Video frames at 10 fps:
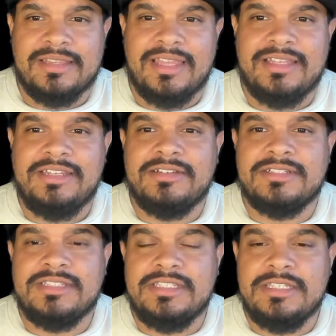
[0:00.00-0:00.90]
Let your
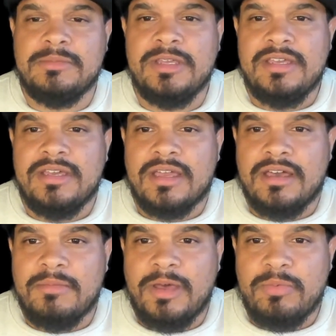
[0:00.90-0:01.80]
team
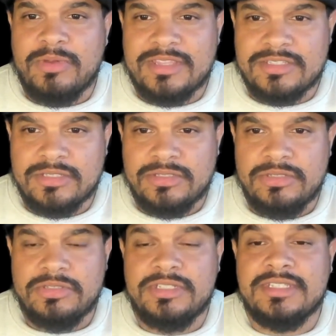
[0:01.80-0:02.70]
come up with
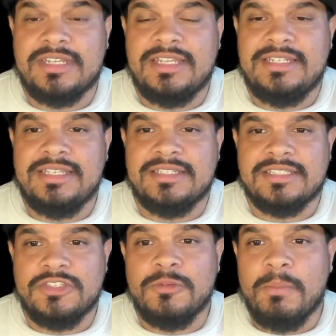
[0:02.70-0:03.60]
solutions and ideas.
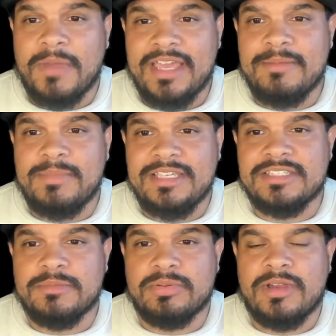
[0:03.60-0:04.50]
You might be
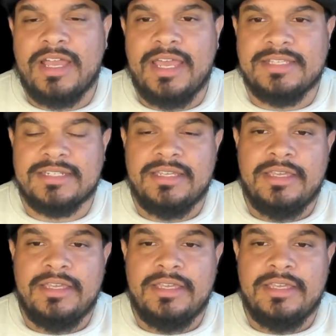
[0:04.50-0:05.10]
surprised.